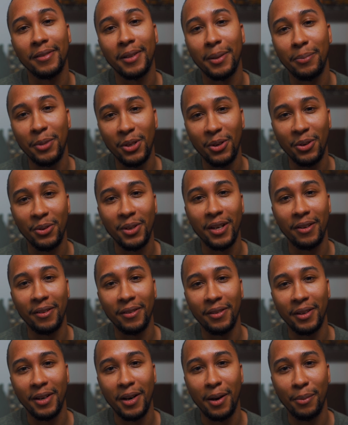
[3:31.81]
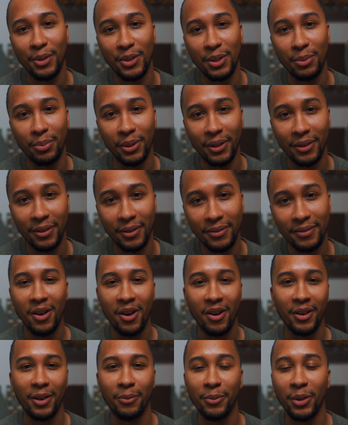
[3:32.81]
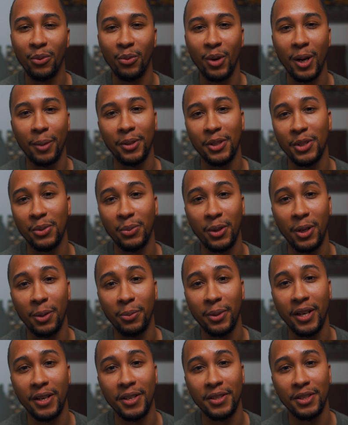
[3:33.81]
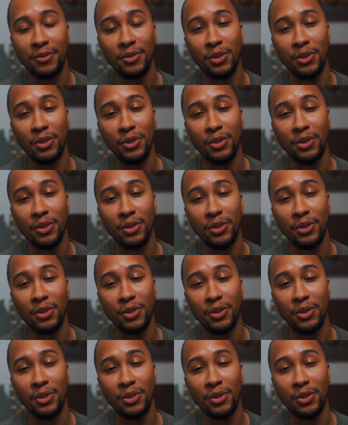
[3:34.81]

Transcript: Let me know down in the comments below. Alright, I'm gonna wrap this one up, guys.